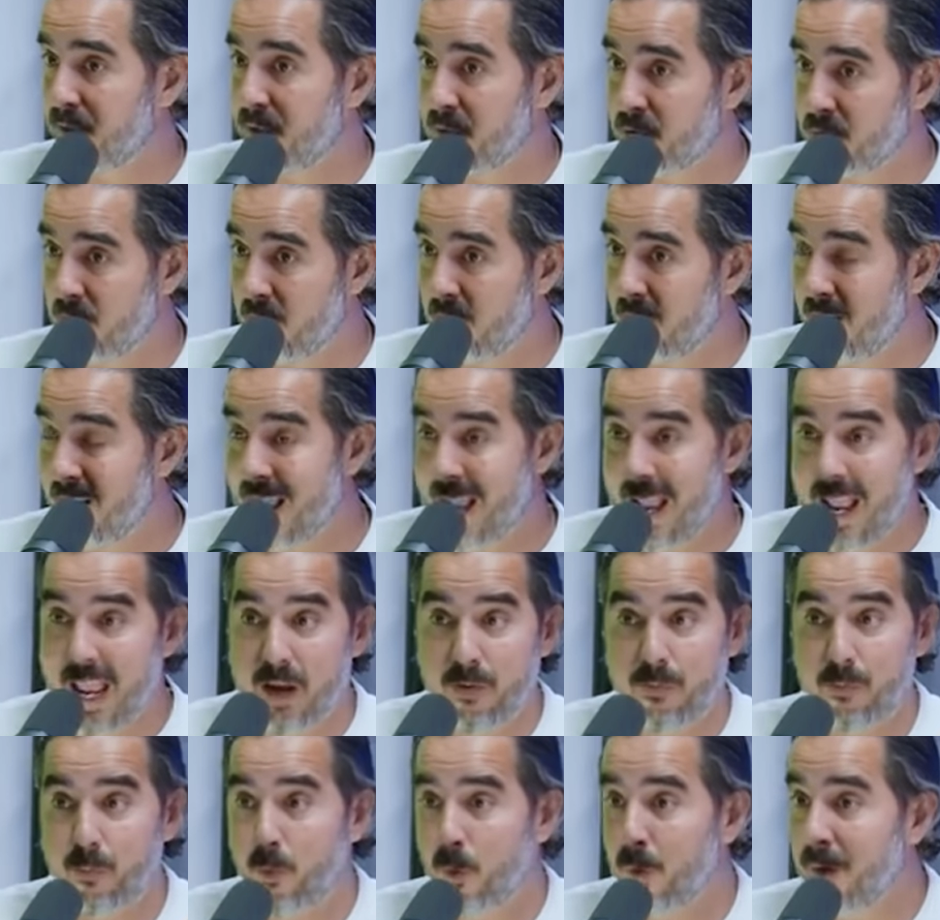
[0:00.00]
position.
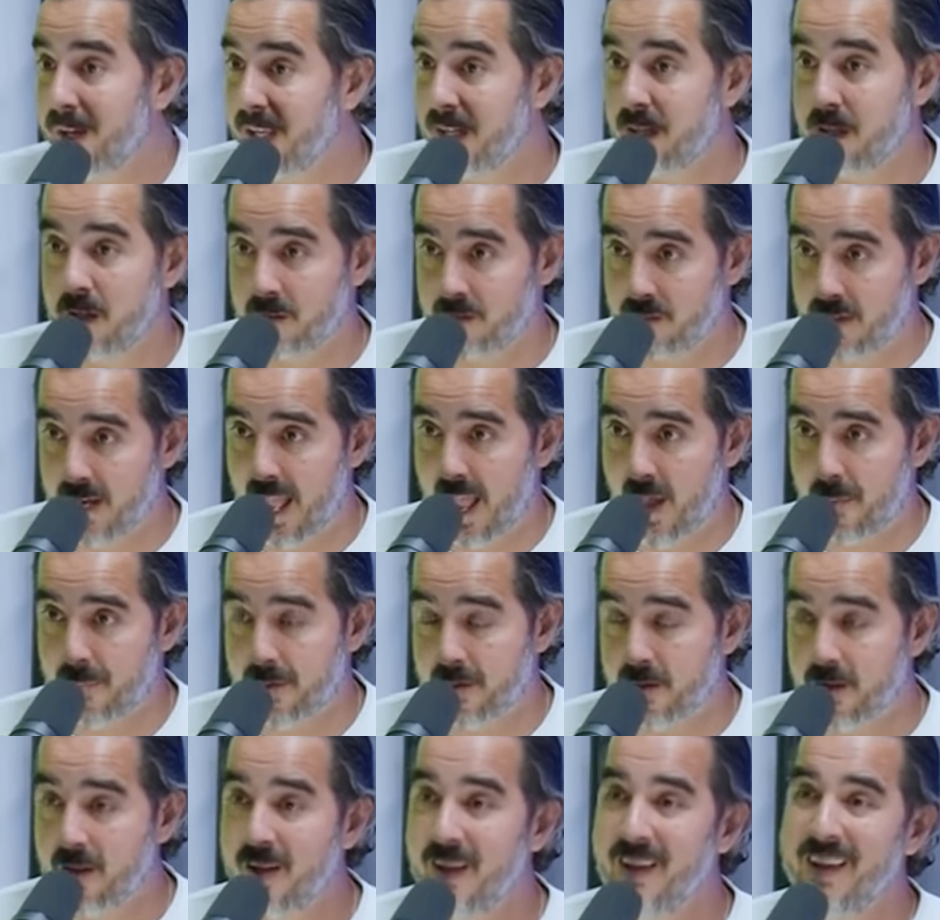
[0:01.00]
It freaking doesn't have
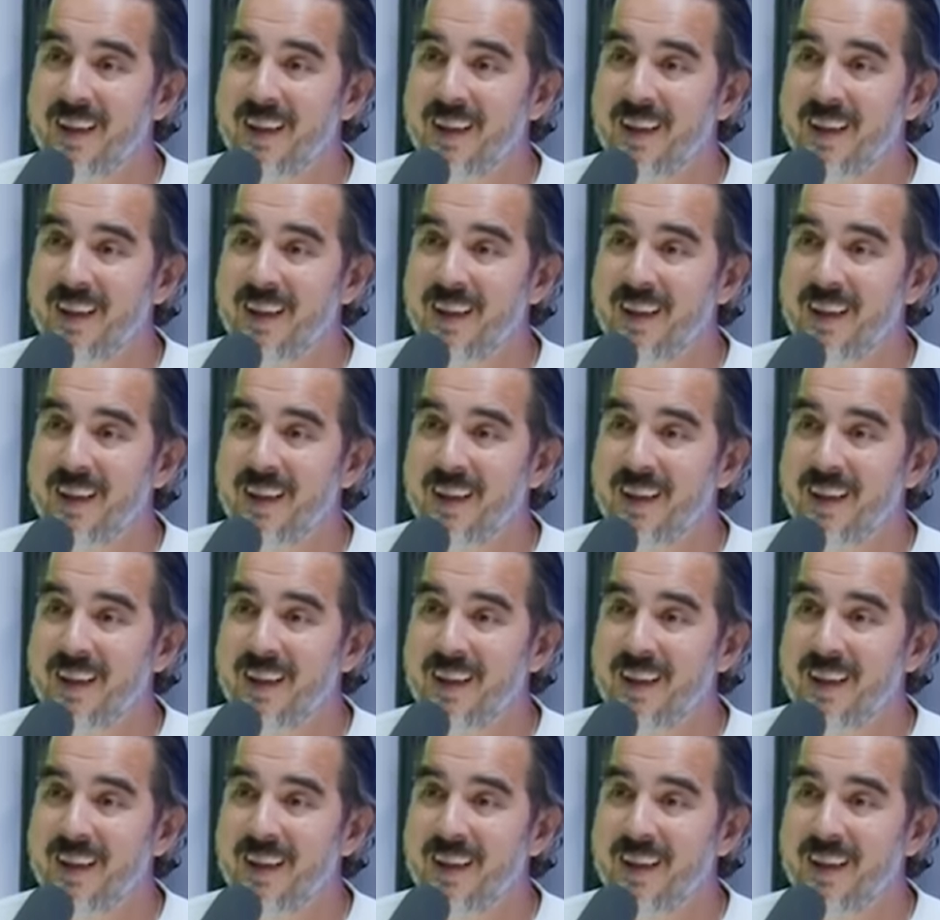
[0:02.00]
it.